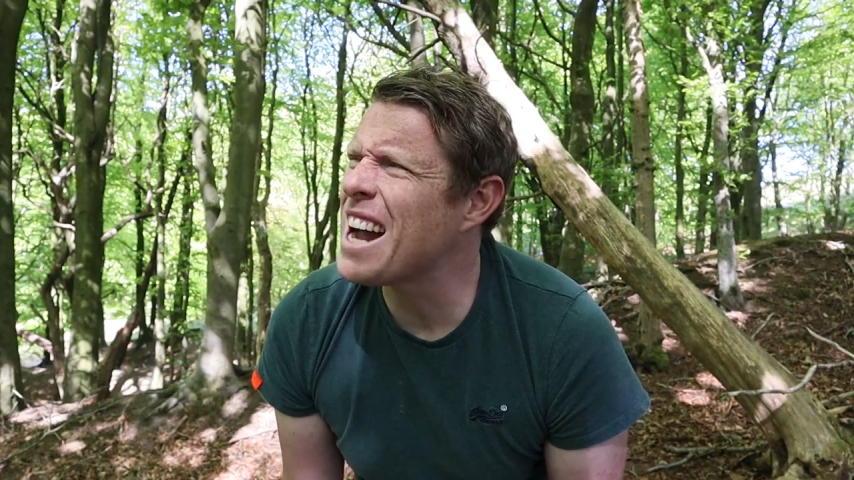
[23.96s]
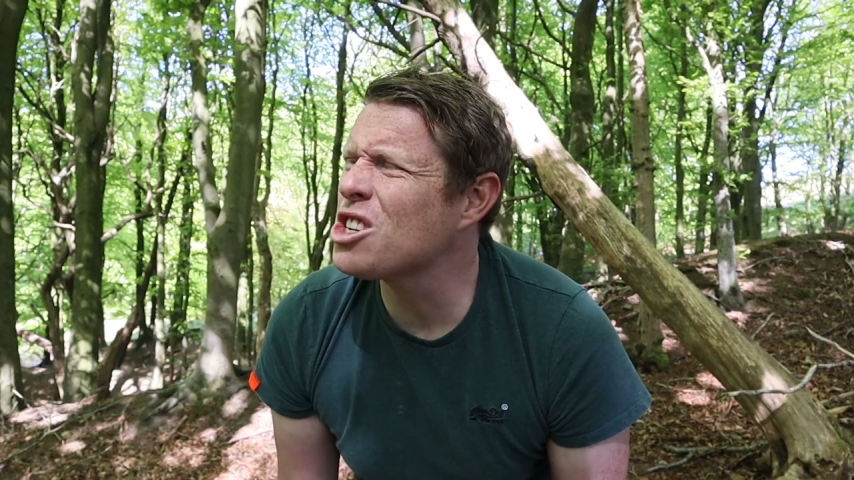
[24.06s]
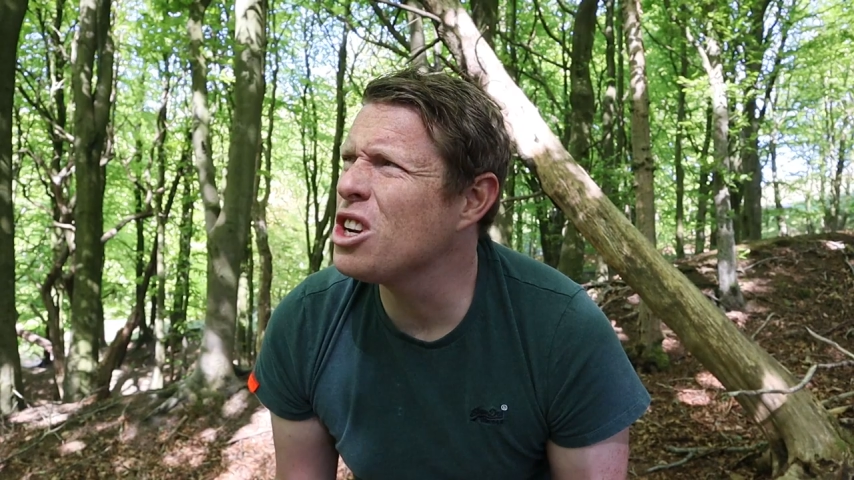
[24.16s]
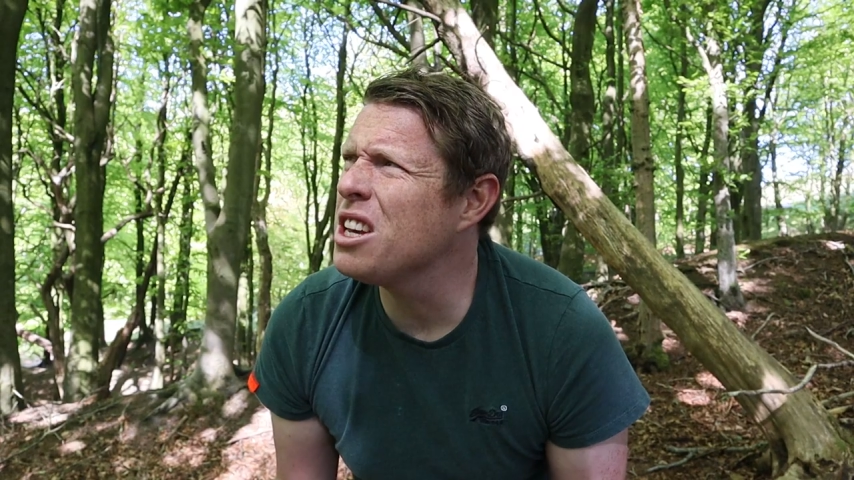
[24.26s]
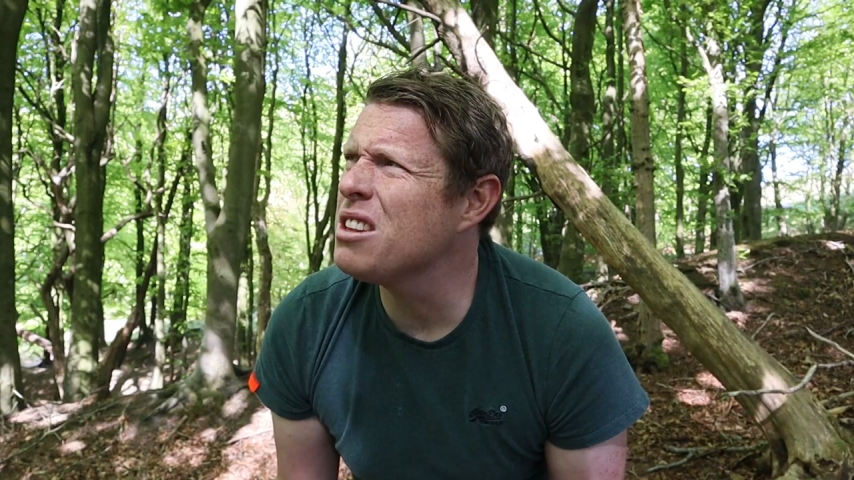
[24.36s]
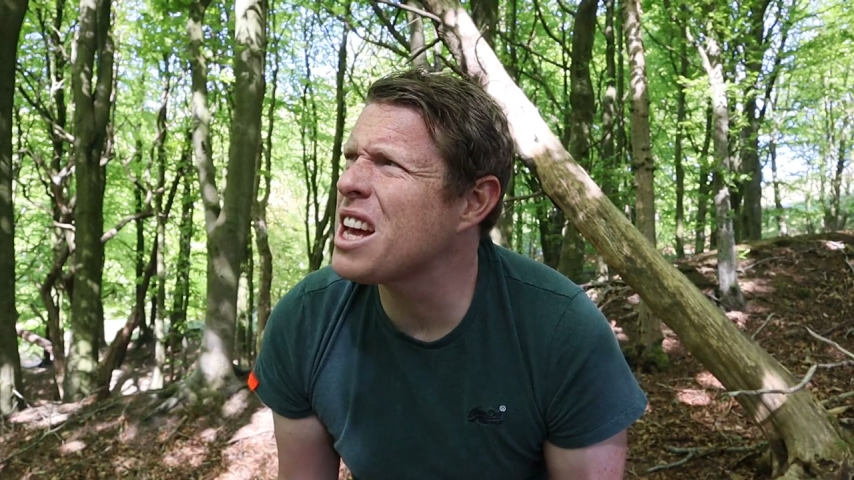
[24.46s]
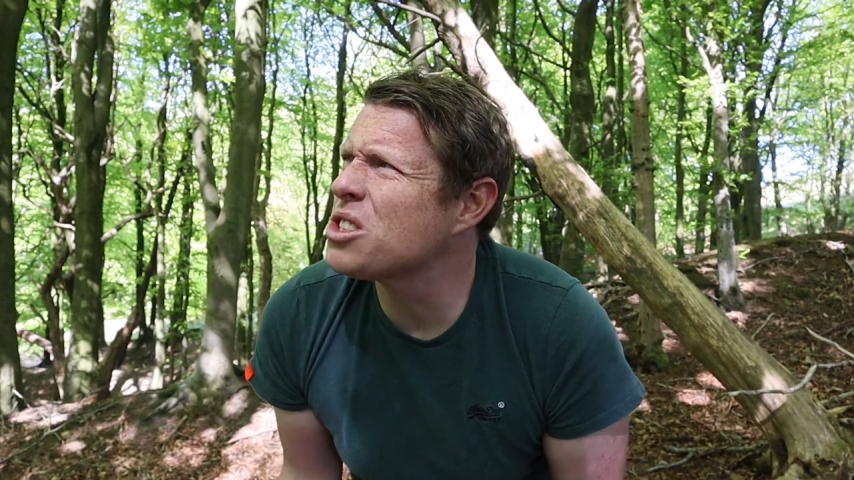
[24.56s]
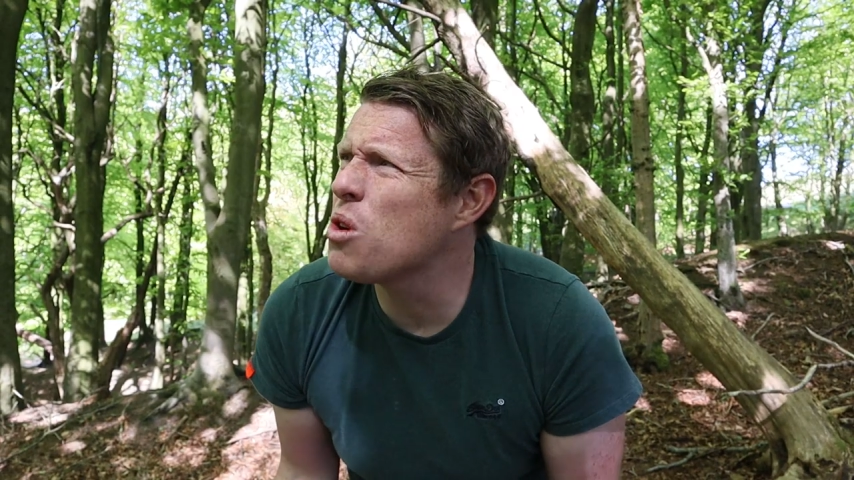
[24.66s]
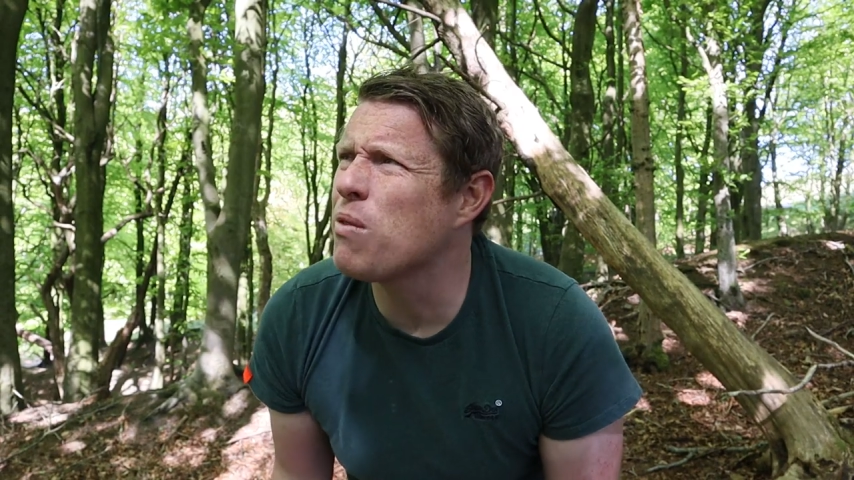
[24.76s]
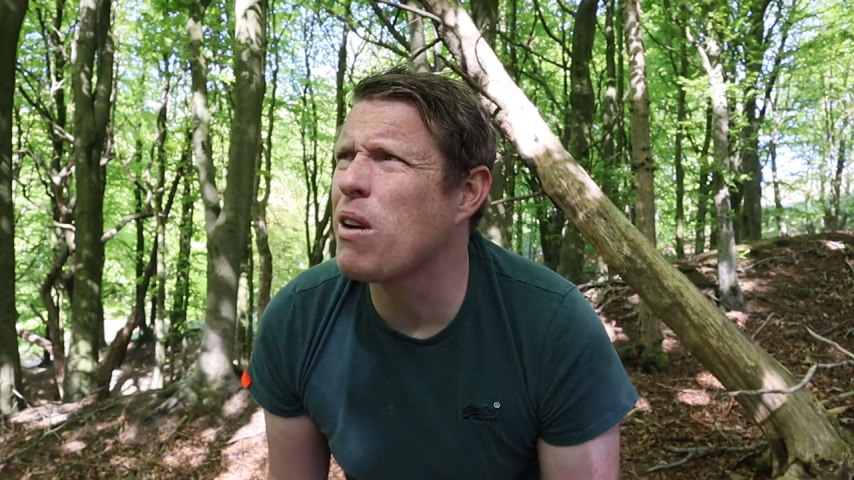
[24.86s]
Actually,
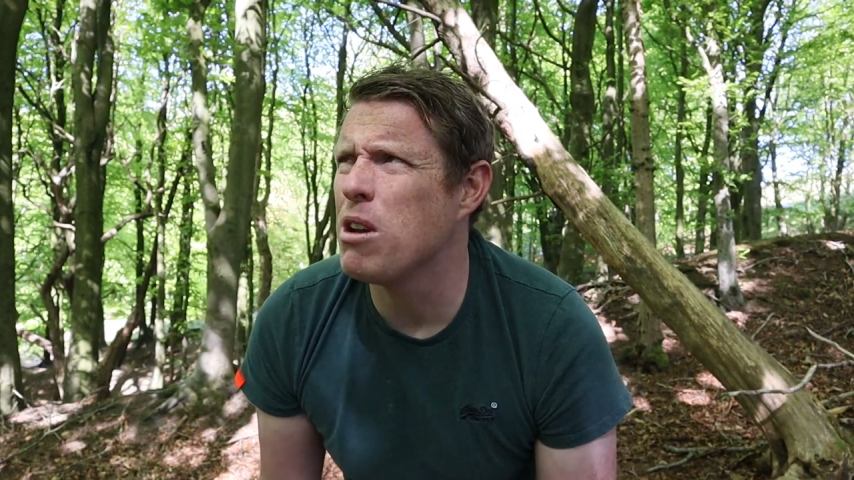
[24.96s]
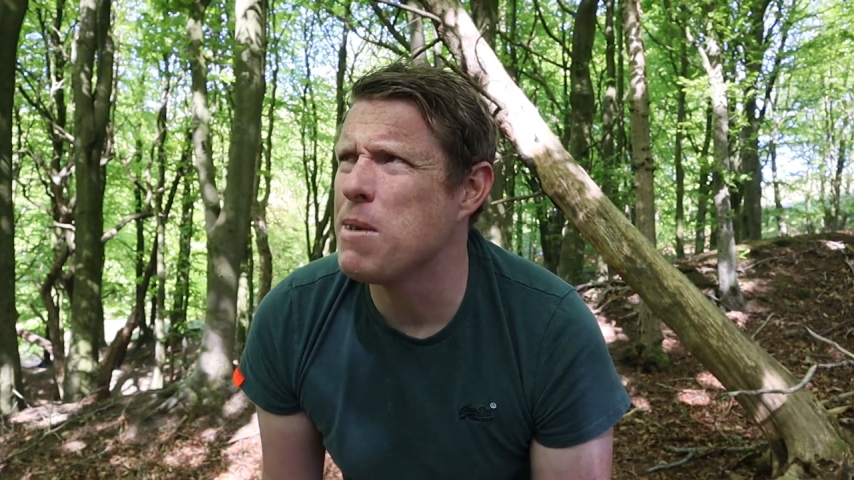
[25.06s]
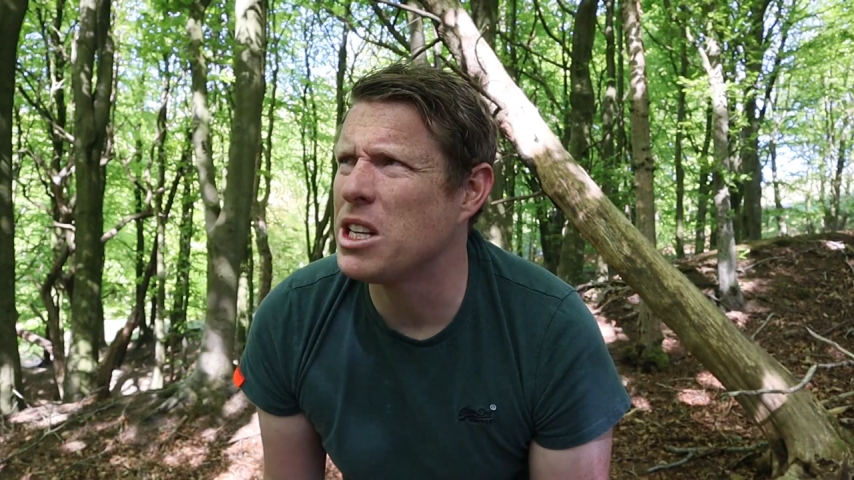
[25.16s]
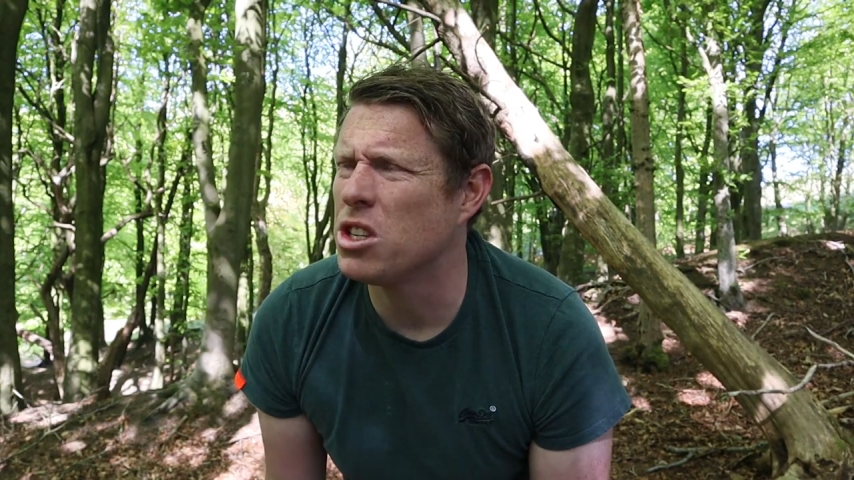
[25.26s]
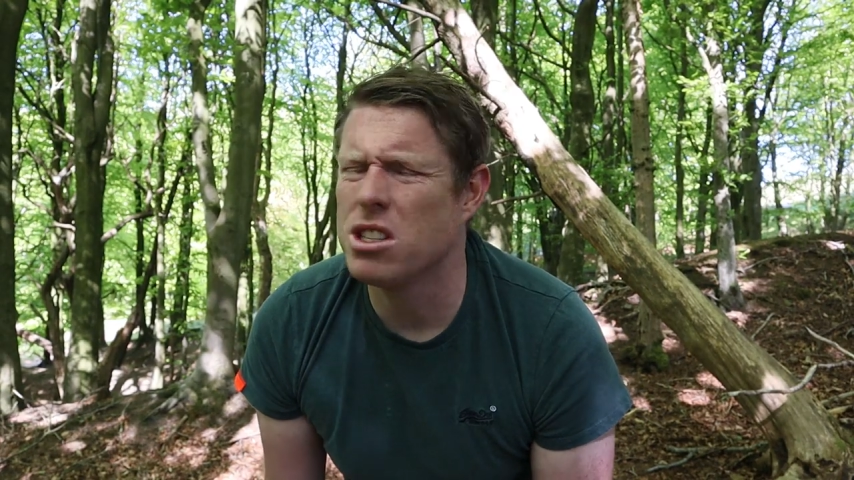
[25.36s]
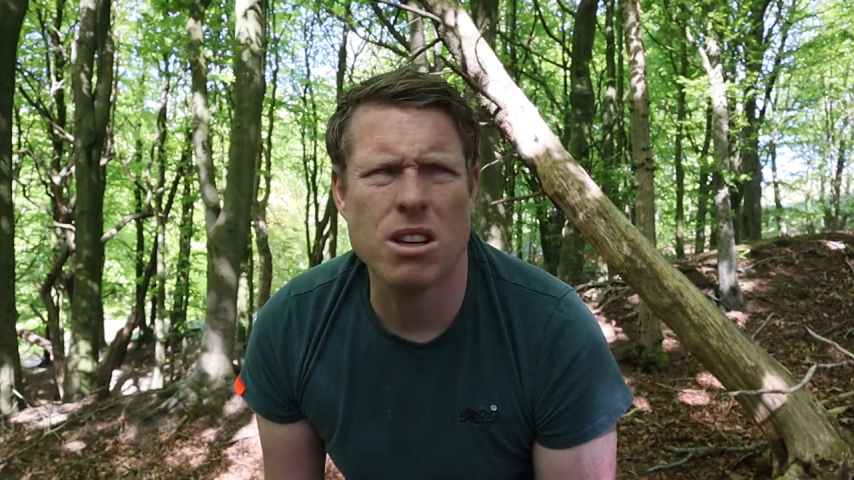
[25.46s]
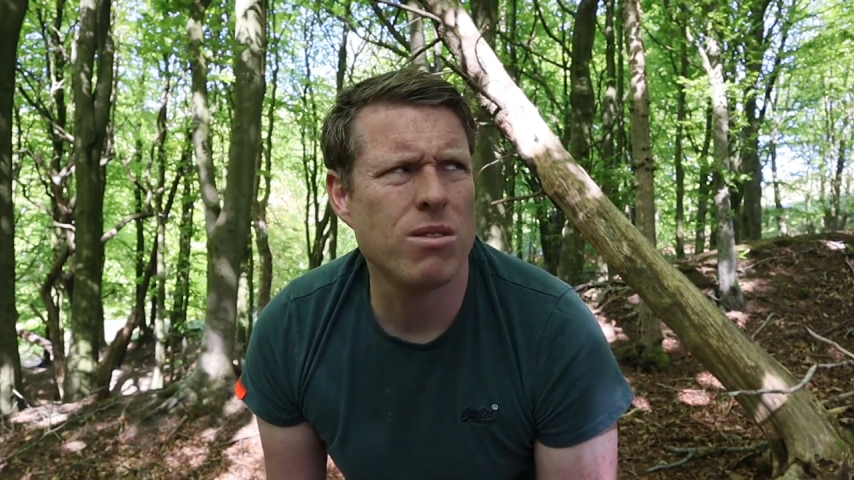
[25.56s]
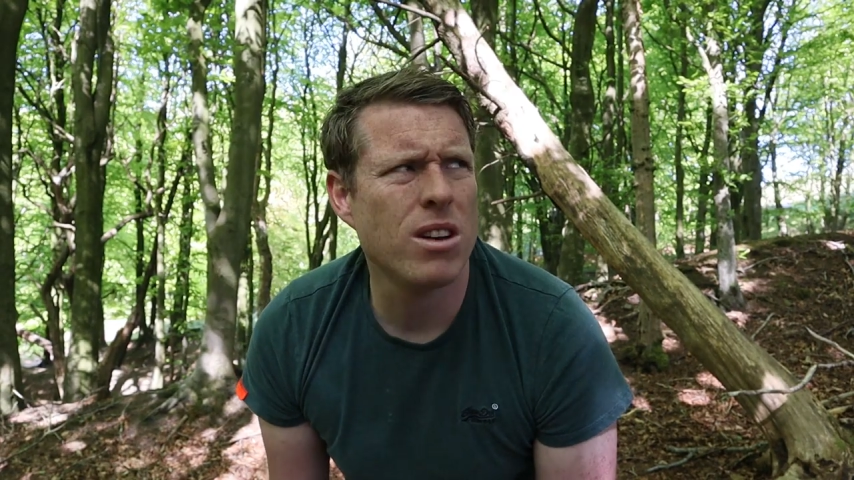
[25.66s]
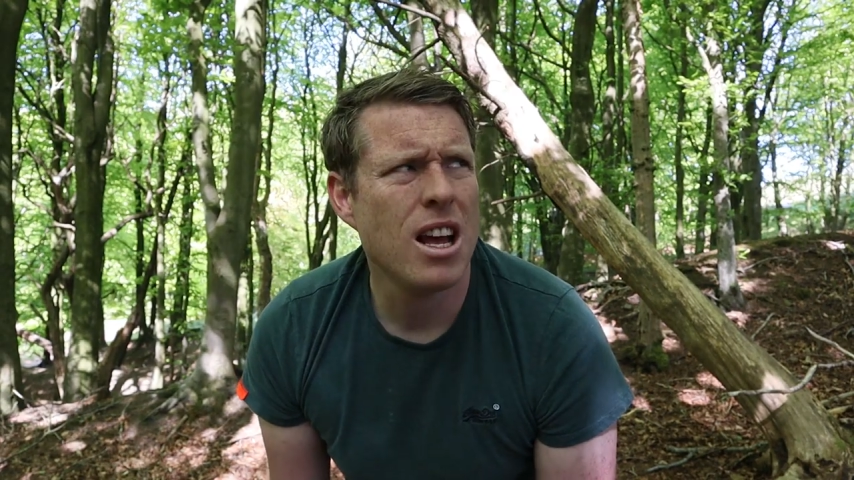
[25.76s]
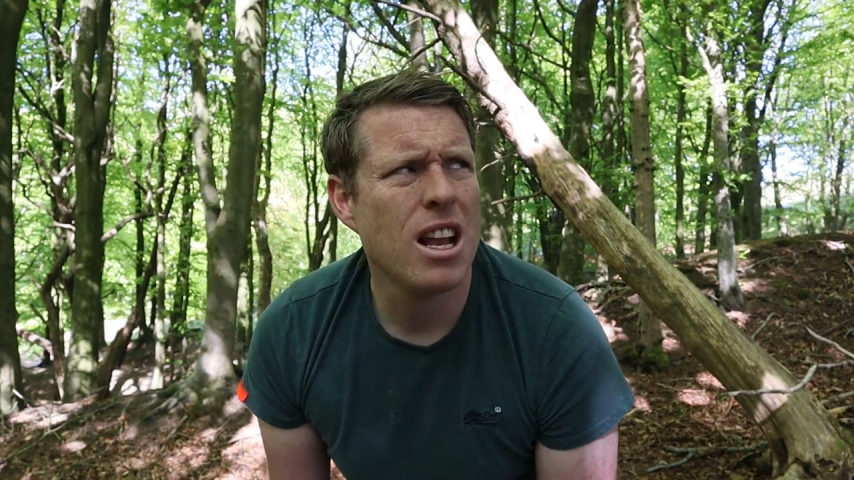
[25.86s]
that's not very imaginative.